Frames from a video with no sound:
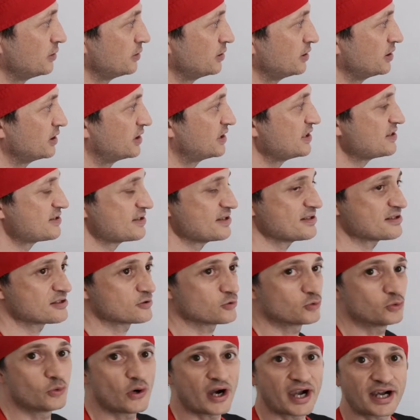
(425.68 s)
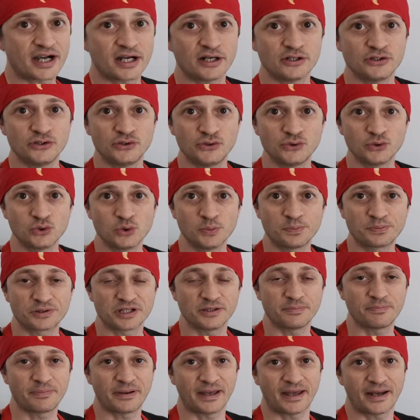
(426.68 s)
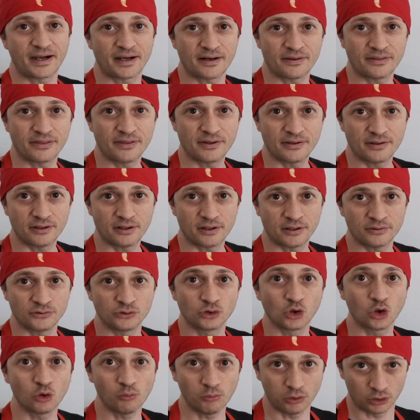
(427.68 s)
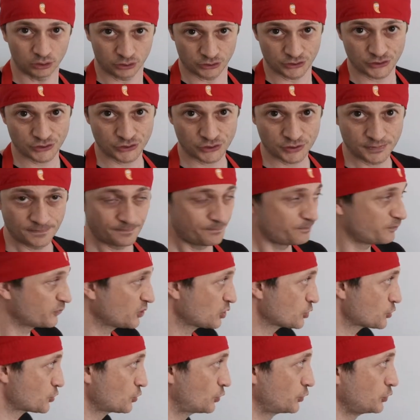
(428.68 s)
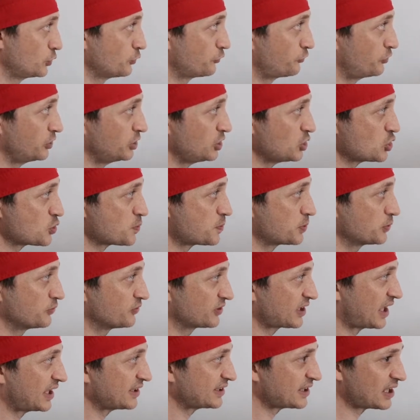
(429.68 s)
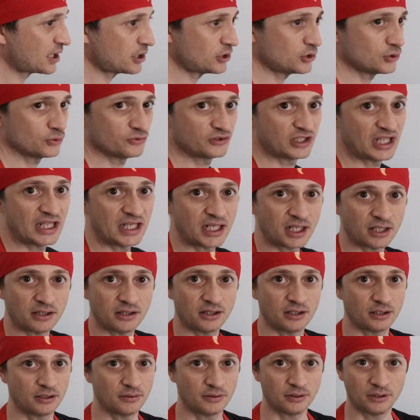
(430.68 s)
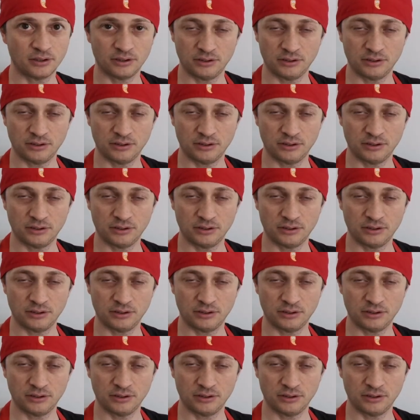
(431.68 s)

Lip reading: this is where you prepare the dough balls. So you finish puntata, you take the